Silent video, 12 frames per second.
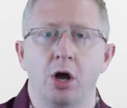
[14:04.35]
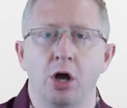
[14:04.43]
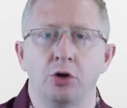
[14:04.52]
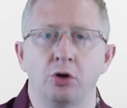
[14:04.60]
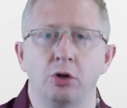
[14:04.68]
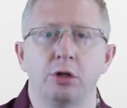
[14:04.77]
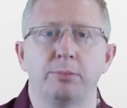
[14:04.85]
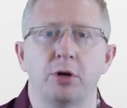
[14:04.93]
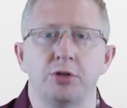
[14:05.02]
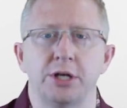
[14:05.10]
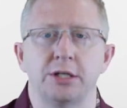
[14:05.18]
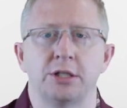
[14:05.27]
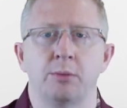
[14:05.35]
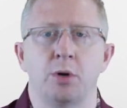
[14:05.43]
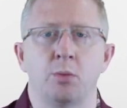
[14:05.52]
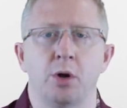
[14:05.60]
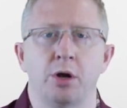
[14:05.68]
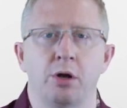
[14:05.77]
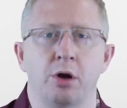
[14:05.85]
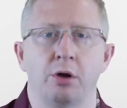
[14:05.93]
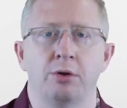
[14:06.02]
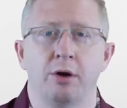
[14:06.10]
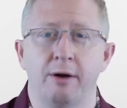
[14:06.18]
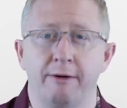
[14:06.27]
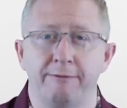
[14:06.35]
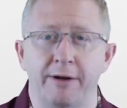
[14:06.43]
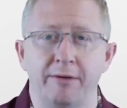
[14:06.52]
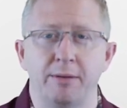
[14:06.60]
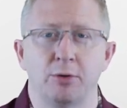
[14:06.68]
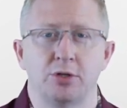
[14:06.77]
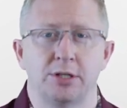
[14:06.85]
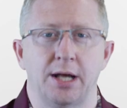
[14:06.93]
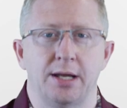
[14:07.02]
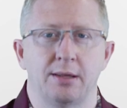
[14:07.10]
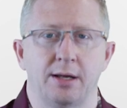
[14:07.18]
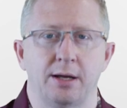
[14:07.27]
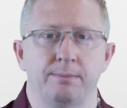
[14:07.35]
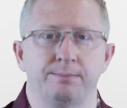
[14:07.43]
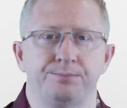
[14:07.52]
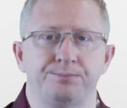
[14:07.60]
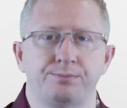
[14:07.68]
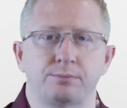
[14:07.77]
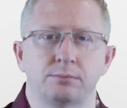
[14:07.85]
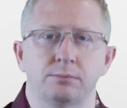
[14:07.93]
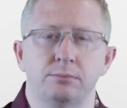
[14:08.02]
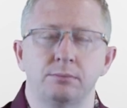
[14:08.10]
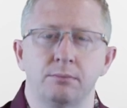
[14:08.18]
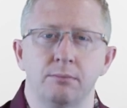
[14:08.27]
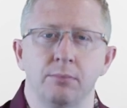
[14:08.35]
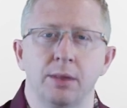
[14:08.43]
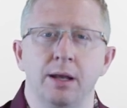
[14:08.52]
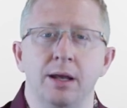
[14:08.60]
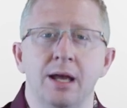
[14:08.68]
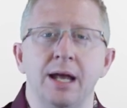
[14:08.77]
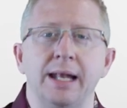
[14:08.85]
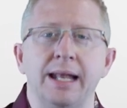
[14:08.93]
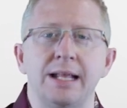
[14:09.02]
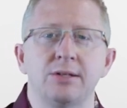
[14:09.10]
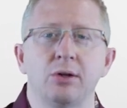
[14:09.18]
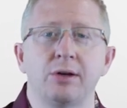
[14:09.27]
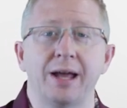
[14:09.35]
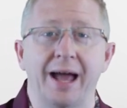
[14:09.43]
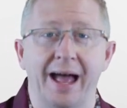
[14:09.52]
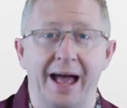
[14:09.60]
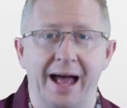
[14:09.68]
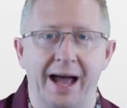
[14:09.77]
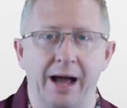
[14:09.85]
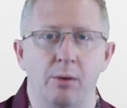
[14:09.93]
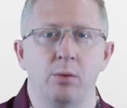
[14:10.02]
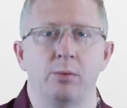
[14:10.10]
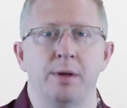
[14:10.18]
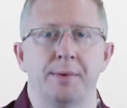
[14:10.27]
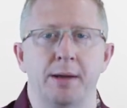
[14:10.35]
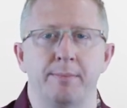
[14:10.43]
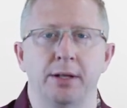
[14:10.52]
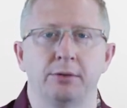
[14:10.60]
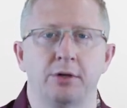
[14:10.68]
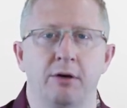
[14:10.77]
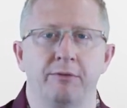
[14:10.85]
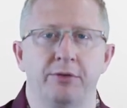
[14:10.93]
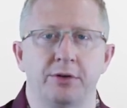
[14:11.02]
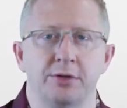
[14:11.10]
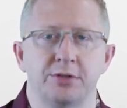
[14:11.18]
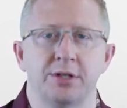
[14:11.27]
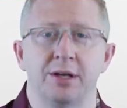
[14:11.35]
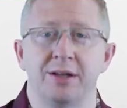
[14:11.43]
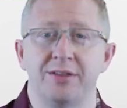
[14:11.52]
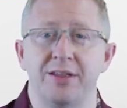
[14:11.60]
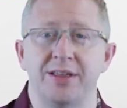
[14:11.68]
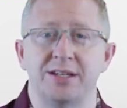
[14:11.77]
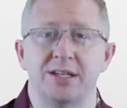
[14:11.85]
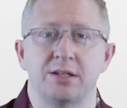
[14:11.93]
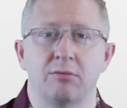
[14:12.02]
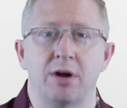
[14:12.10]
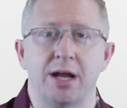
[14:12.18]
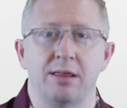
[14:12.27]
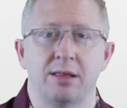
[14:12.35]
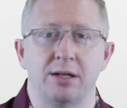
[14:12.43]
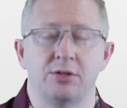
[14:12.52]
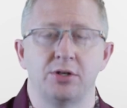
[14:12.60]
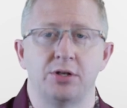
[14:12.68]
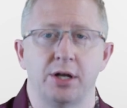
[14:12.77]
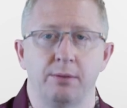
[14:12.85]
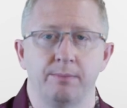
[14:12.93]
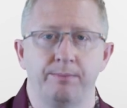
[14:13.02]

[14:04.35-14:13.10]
And all the projects that we work on are very much like that. Let's look at how we might build confidence that this is the right thing to do.